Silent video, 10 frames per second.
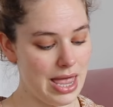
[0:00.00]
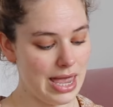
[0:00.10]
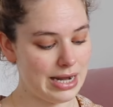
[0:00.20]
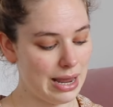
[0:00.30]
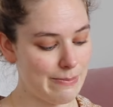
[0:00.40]

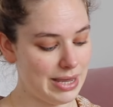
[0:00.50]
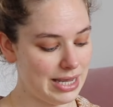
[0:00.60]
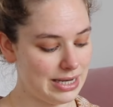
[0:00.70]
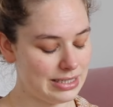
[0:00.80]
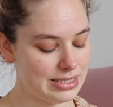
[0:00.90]
and I
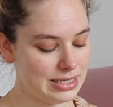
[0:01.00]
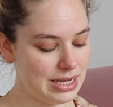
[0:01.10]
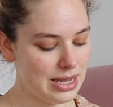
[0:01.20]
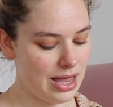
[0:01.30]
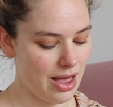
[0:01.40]
made
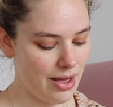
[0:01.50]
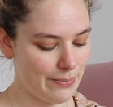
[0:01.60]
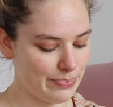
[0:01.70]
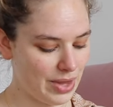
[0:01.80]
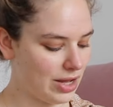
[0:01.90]

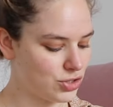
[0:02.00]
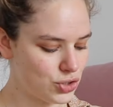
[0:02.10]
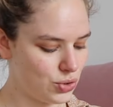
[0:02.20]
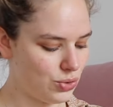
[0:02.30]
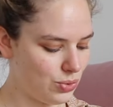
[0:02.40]
I'll
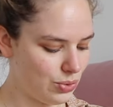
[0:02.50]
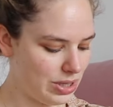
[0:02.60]
show you